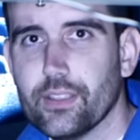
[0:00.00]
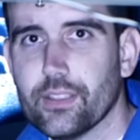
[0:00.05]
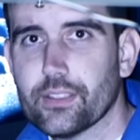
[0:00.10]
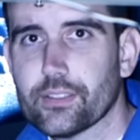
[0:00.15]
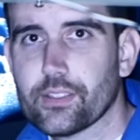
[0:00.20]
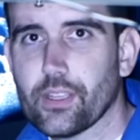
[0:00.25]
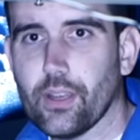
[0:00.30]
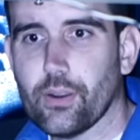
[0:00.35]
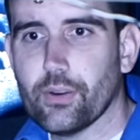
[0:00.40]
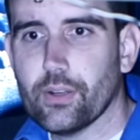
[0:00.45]

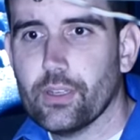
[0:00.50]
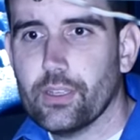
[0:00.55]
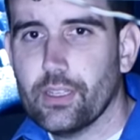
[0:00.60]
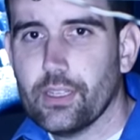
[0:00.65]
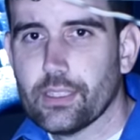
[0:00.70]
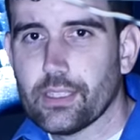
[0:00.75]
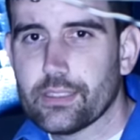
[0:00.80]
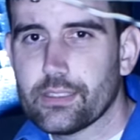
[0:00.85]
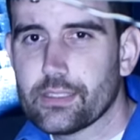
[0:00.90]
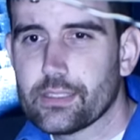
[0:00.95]
So
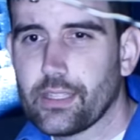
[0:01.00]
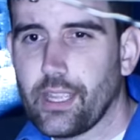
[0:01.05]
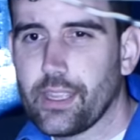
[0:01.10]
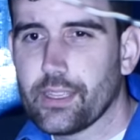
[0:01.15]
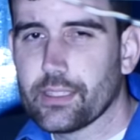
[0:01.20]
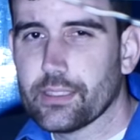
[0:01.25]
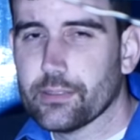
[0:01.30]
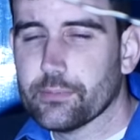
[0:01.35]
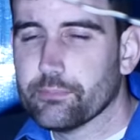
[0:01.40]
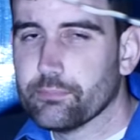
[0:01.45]
let's
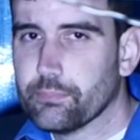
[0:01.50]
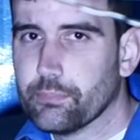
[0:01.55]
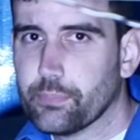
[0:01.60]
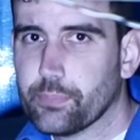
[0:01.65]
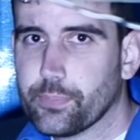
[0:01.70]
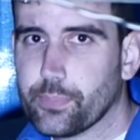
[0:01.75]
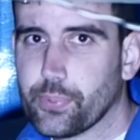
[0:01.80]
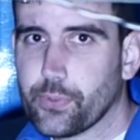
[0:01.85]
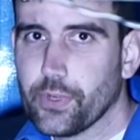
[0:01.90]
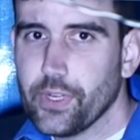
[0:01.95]
take a
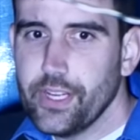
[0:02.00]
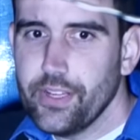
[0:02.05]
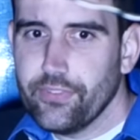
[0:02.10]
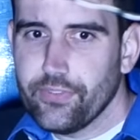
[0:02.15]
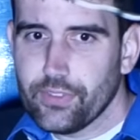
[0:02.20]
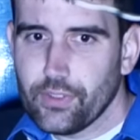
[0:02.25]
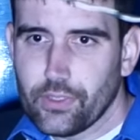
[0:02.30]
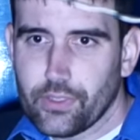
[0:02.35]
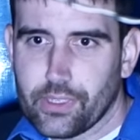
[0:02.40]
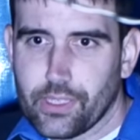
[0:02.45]

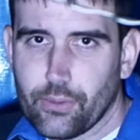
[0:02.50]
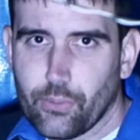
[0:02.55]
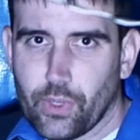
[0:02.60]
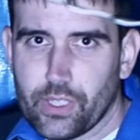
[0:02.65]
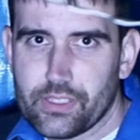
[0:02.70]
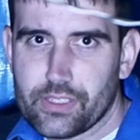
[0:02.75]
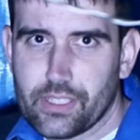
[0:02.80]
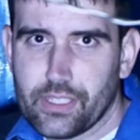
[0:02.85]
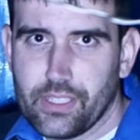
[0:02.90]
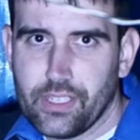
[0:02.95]
brief look at
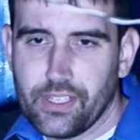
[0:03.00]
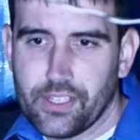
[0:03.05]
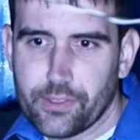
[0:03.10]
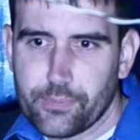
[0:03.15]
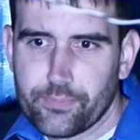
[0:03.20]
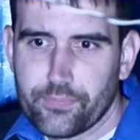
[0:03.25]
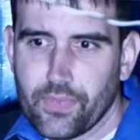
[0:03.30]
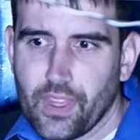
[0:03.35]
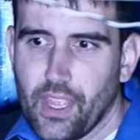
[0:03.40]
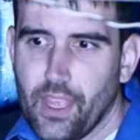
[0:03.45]
what's in
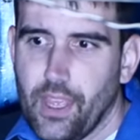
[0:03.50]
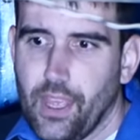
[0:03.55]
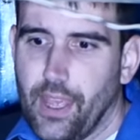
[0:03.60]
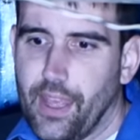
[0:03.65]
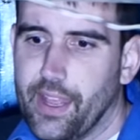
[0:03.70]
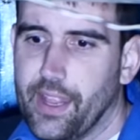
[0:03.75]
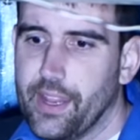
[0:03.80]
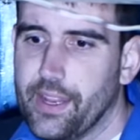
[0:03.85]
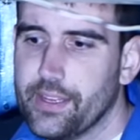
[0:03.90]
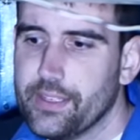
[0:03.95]
here,
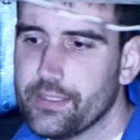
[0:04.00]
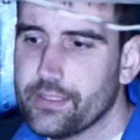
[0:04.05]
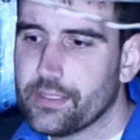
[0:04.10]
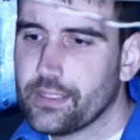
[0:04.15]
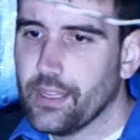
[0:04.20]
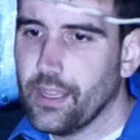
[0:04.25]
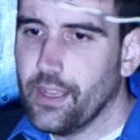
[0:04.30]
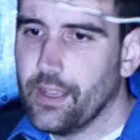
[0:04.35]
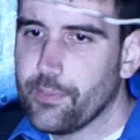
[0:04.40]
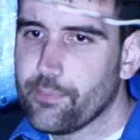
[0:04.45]
and
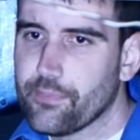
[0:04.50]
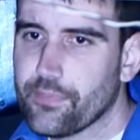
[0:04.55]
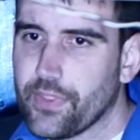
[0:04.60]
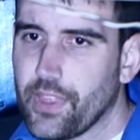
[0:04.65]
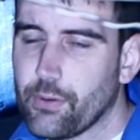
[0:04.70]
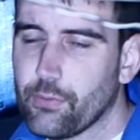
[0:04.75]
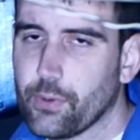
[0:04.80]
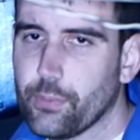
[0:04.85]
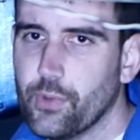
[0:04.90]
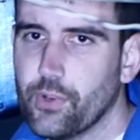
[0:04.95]
uh,
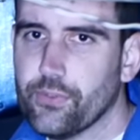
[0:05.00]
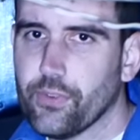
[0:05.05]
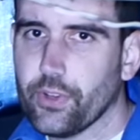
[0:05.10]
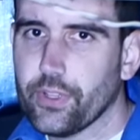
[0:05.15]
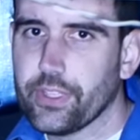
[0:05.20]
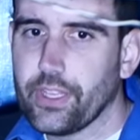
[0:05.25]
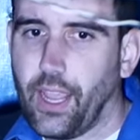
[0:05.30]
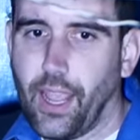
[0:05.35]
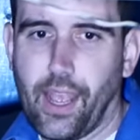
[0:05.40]
then we'll move on to